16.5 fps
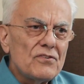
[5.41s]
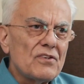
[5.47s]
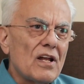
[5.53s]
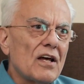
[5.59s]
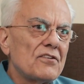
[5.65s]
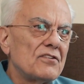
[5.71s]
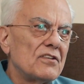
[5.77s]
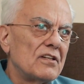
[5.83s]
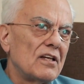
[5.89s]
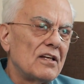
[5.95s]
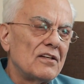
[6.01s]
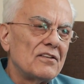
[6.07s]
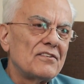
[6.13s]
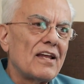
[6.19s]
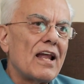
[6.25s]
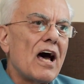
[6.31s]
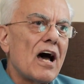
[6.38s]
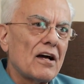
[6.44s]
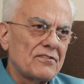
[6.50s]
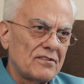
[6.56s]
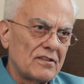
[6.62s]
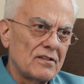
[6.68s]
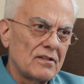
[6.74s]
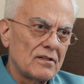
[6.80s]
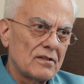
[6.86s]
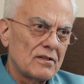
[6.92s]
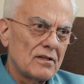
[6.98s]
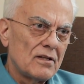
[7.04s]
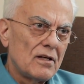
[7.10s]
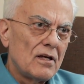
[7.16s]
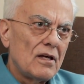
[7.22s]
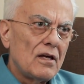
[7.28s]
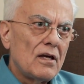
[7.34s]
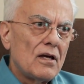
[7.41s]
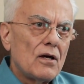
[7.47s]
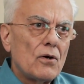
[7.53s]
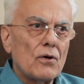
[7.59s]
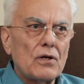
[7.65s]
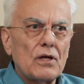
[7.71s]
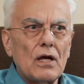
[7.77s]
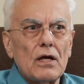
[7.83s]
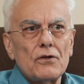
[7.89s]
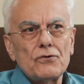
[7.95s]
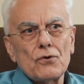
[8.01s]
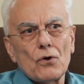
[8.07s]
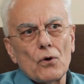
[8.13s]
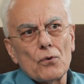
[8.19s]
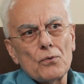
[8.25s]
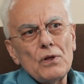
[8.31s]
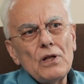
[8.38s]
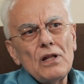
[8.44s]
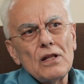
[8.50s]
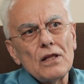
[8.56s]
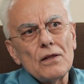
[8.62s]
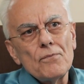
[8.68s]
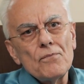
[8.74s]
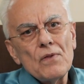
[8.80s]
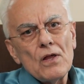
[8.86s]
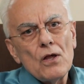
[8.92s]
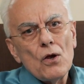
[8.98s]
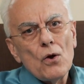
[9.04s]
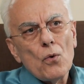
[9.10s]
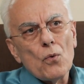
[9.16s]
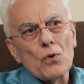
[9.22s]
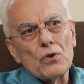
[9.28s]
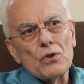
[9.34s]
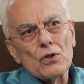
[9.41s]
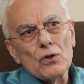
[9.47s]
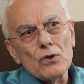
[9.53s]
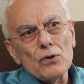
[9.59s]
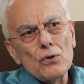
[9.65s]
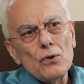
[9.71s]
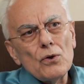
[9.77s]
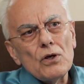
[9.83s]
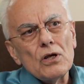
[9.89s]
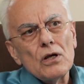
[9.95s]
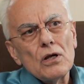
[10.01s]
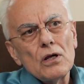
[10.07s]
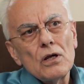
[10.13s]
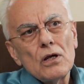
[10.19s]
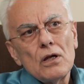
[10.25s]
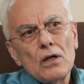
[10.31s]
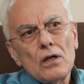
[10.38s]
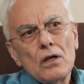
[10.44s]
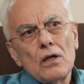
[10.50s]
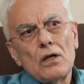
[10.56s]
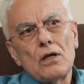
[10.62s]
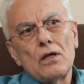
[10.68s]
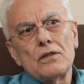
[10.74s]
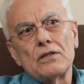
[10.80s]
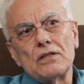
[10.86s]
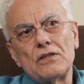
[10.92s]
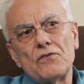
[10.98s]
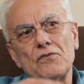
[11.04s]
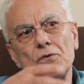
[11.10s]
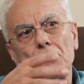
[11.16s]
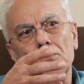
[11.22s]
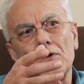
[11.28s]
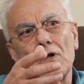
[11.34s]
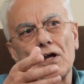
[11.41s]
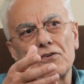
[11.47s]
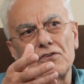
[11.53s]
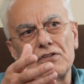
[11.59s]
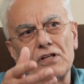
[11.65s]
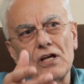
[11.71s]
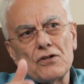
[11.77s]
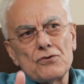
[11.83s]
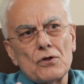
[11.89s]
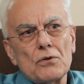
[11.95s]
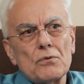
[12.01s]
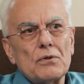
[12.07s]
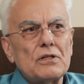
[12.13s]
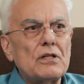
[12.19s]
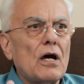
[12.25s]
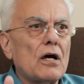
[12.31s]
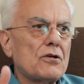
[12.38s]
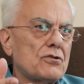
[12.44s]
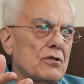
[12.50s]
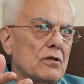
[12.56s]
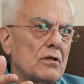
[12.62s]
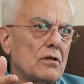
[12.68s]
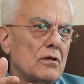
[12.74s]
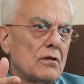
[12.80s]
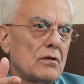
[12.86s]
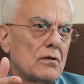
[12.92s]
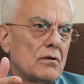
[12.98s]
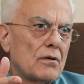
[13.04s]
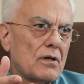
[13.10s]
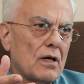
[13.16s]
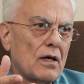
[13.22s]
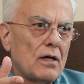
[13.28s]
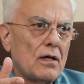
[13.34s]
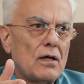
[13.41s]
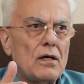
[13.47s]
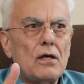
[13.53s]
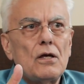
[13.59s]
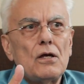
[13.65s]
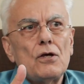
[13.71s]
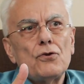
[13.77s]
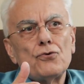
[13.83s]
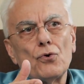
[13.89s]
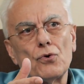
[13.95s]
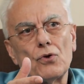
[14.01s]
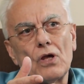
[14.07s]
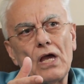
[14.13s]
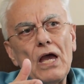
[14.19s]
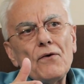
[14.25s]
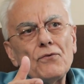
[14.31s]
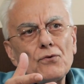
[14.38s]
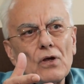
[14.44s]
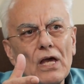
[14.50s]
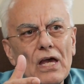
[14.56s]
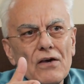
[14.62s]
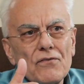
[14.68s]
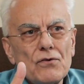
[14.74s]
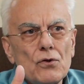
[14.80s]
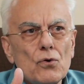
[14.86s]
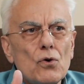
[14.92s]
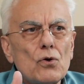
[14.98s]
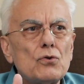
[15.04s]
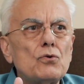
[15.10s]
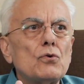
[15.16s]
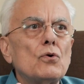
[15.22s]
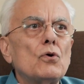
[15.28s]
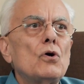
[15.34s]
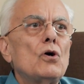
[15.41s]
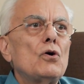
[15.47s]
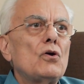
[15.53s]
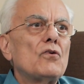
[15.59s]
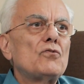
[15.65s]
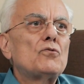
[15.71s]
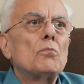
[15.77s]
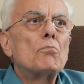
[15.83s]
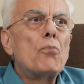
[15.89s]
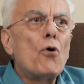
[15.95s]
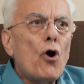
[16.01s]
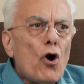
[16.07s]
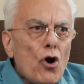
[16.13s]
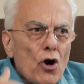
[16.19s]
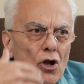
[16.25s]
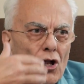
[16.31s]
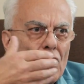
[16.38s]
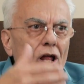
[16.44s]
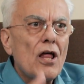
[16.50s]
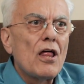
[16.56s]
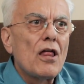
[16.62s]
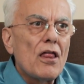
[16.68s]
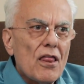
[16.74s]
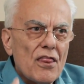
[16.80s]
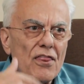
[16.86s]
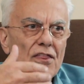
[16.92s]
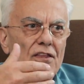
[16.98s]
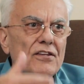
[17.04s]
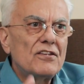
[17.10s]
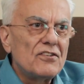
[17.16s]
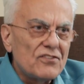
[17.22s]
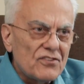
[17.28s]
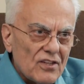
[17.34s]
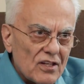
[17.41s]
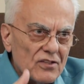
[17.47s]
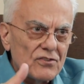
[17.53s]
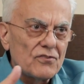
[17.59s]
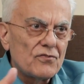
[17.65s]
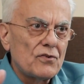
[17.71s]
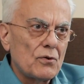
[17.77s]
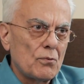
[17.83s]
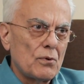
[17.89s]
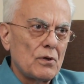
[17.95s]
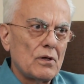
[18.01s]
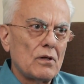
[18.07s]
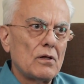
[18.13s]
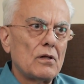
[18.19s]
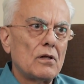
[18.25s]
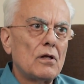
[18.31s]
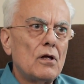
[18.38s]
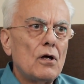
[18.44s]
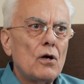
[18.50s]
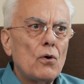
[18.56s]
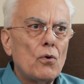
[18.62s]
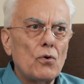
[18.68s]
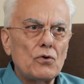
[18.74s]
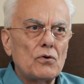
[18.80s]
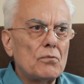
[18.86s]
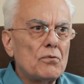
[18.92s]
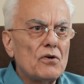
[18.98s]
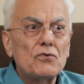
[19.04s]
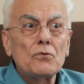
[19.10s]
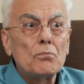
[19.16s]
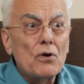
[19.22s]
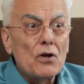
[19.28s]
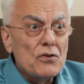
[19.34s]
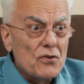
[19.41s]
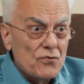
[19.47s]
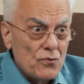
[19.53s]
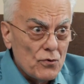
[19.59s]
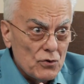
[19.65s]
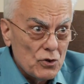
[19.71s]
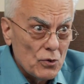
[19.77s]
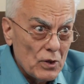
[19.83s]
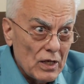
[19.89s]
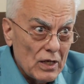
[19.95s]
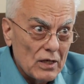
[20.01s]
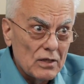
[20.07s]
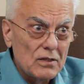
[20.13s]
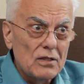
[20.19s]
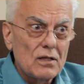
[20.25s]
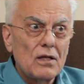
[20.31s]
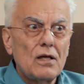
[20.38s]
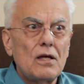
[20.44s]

is an, oxidant, is an oxidant. Okay, so really, when you look, the difference between oxidation and reduction. Okay, so you have to have in order to you have to burn uh, the disease, if you will, or you have to burn the food you eat.